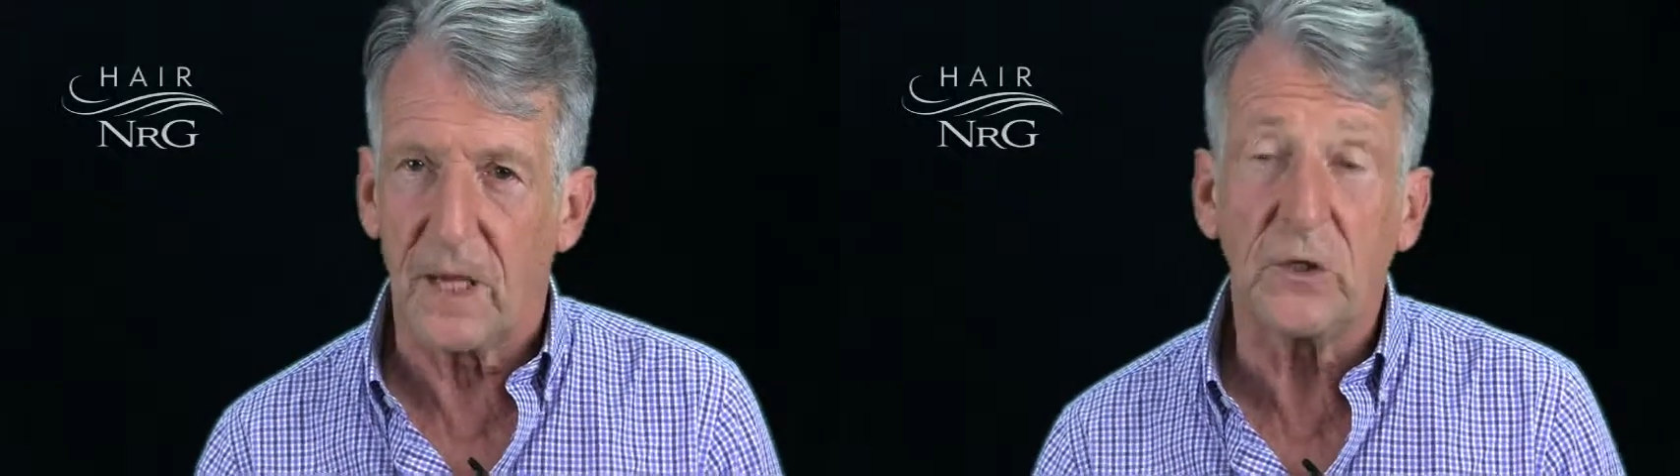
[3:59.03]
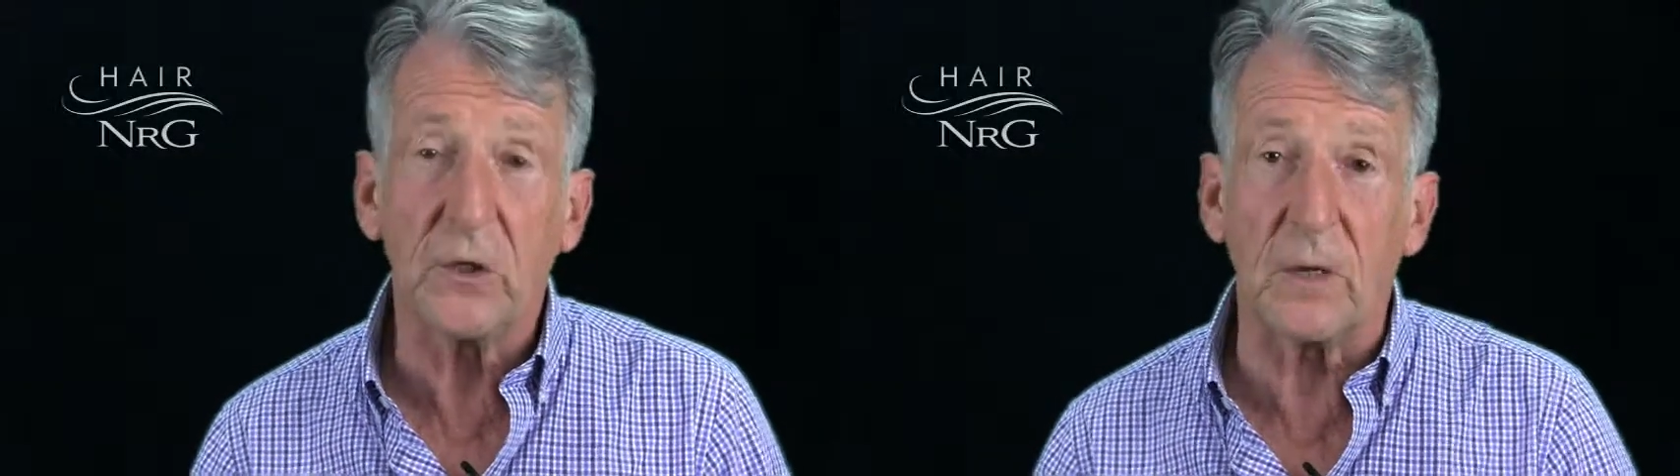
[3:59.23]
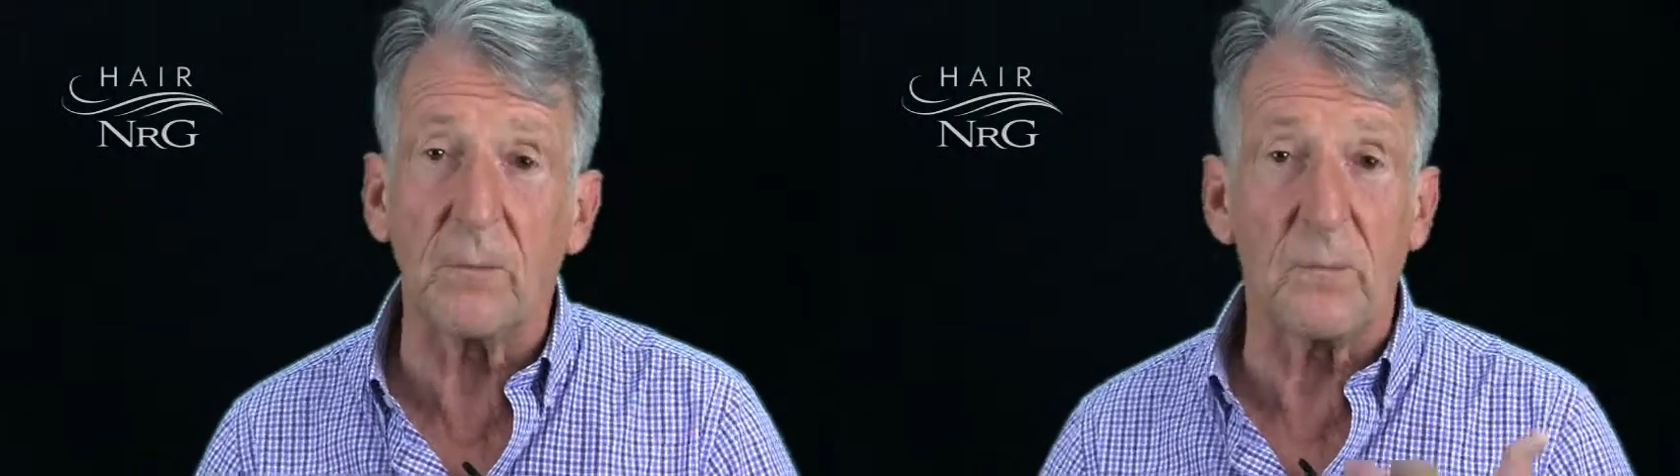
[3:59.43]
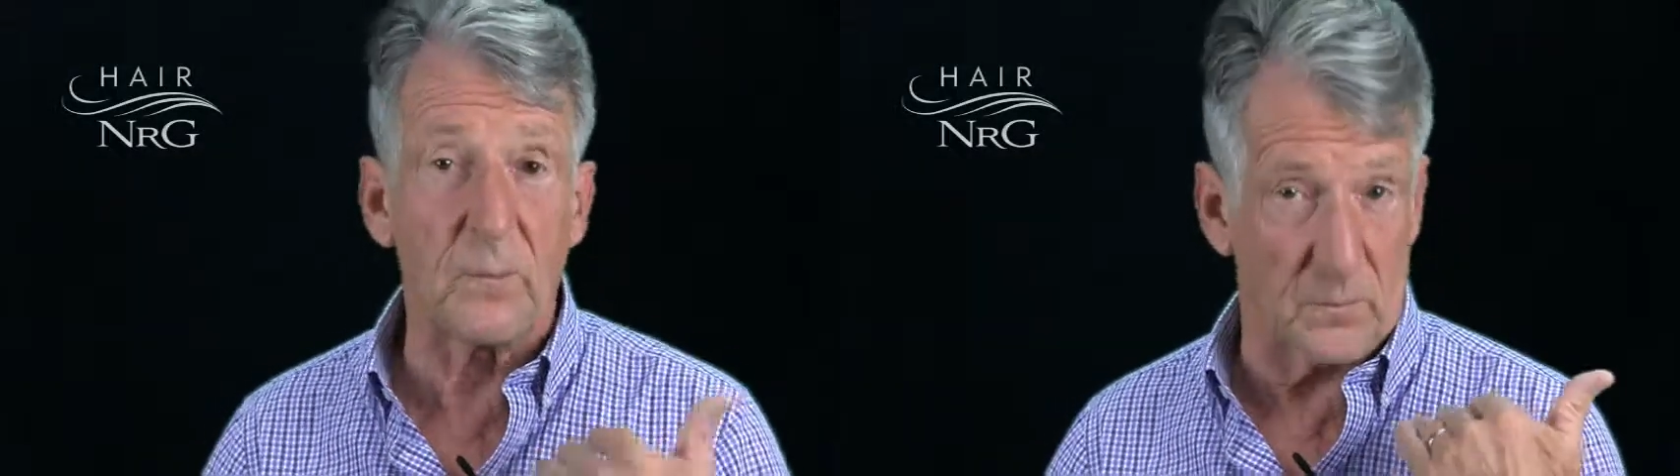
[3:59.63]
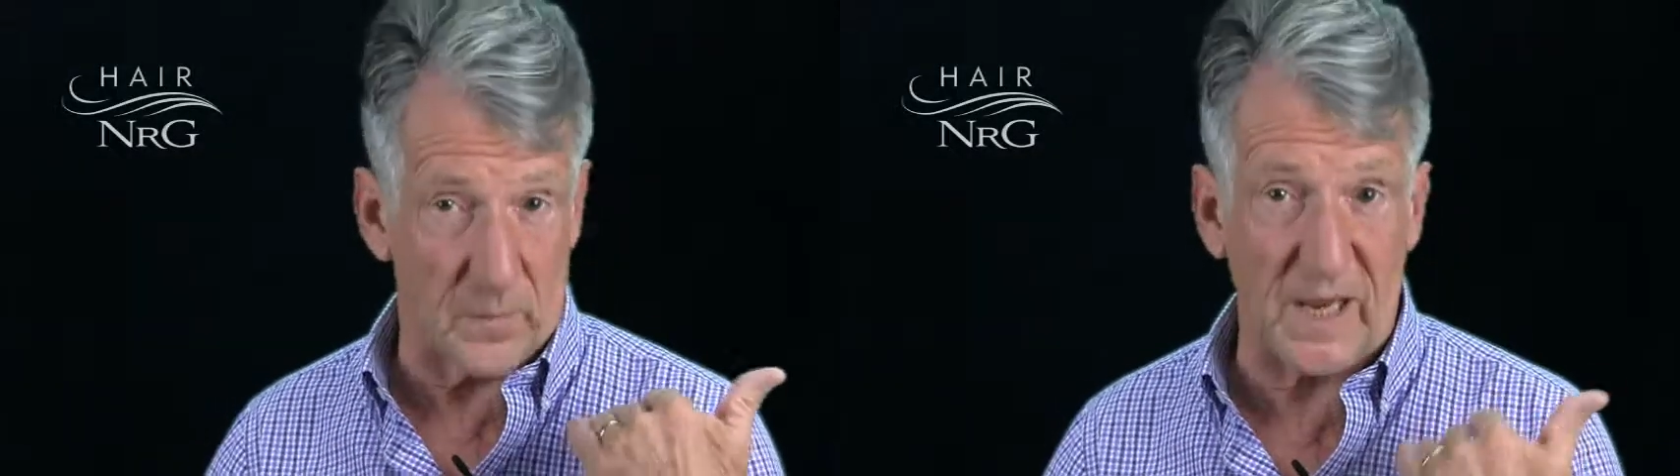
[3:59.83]
You
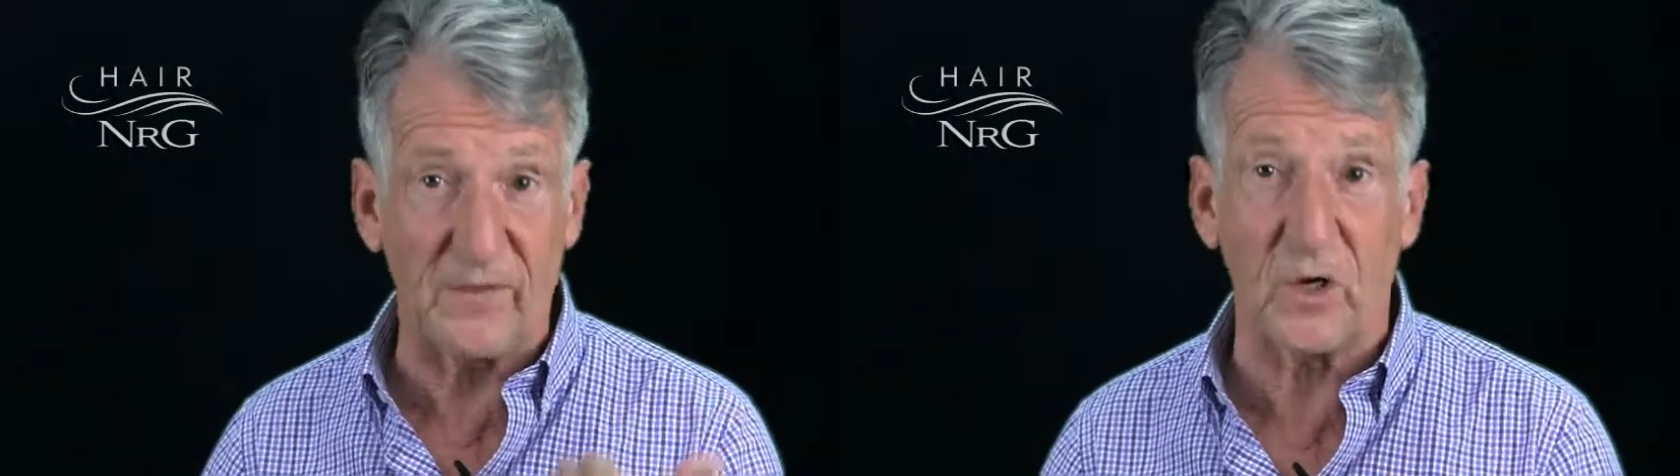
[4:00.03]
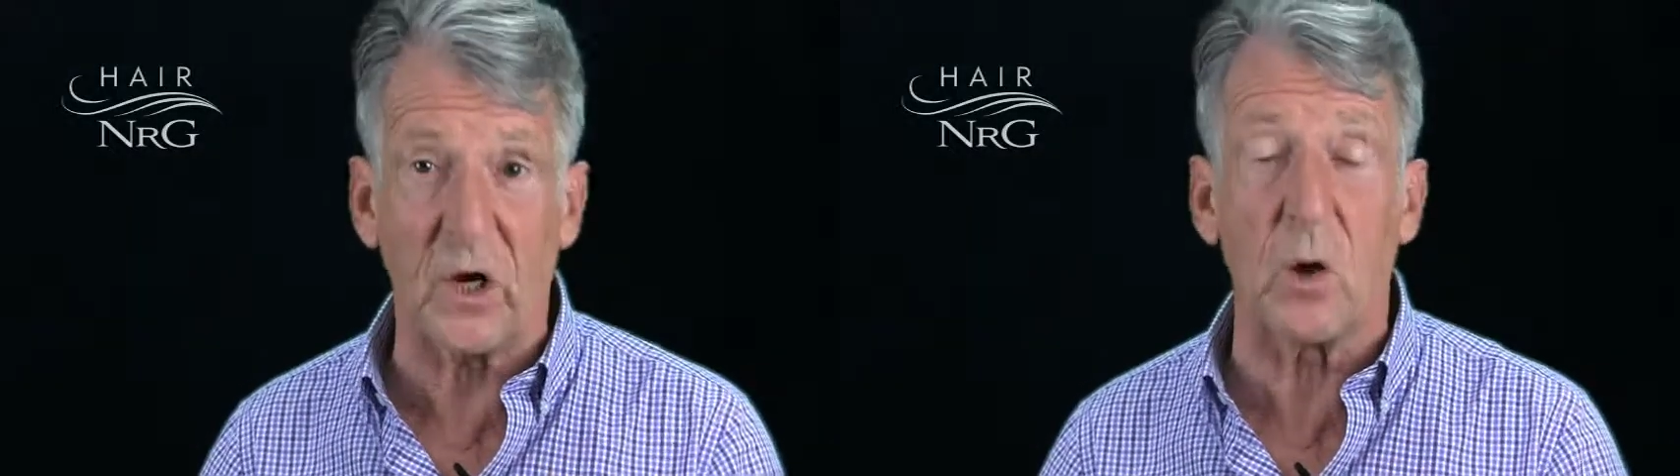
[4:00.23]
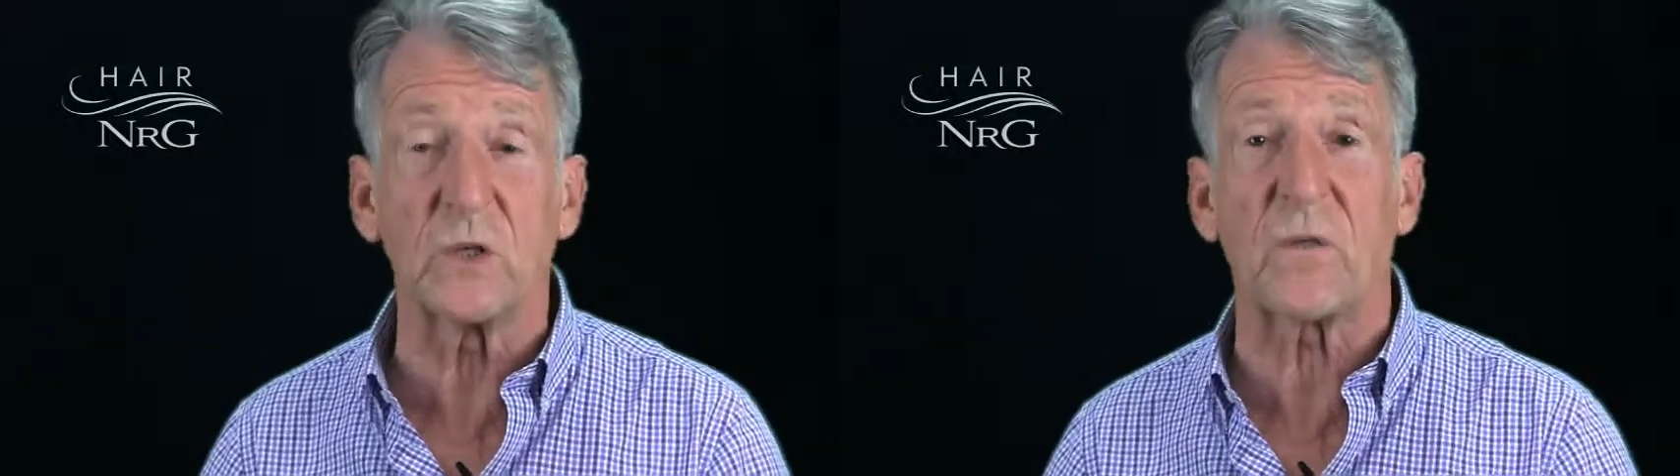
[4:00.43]
can even go as